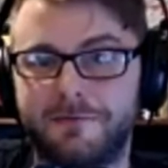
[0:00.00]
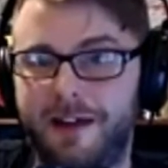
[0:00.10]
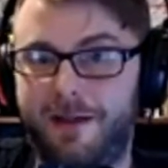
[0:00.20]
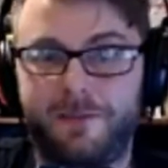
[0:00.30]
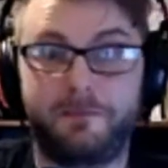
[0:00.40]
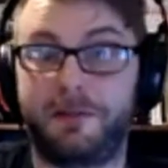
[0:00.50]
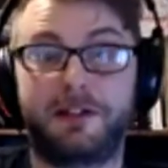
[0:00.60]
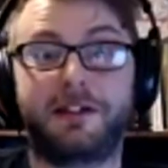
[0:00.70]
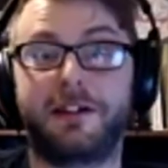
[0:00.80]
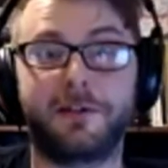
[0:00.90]
have the
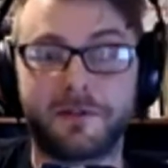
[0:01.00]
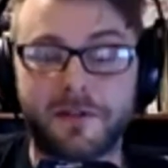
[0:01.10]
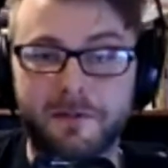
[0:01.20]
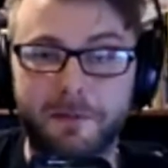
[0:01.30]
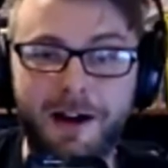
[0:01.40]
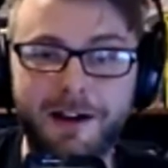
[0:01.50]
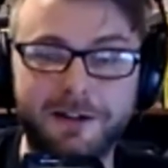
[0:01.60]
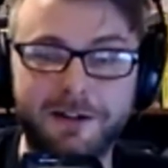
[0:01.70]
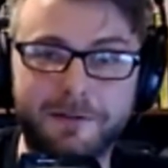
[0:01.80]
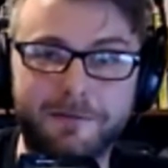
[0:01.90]
ability to inspire
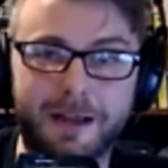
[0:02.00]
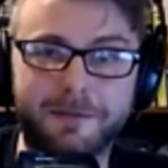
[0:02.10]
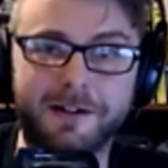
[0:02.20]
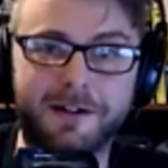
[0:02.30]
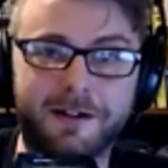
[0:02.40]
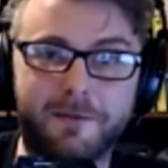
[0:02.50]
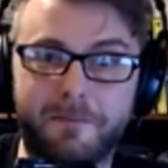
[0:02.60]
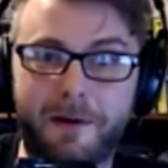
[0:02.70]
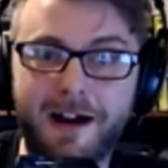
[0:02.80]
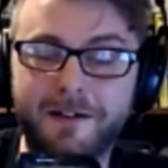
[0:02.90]
you and maybe kind of
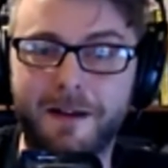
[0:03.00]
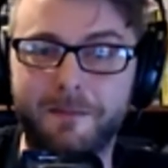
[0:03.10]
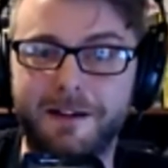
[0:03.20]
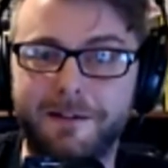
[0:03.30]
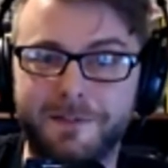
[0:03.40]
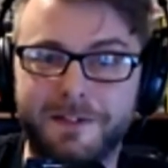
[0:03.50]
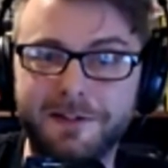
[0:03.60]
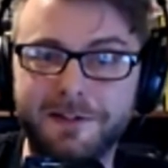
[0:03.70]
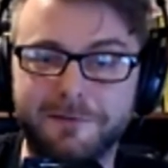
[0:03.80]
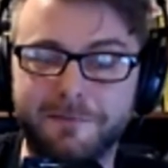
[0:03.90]
spark something within you.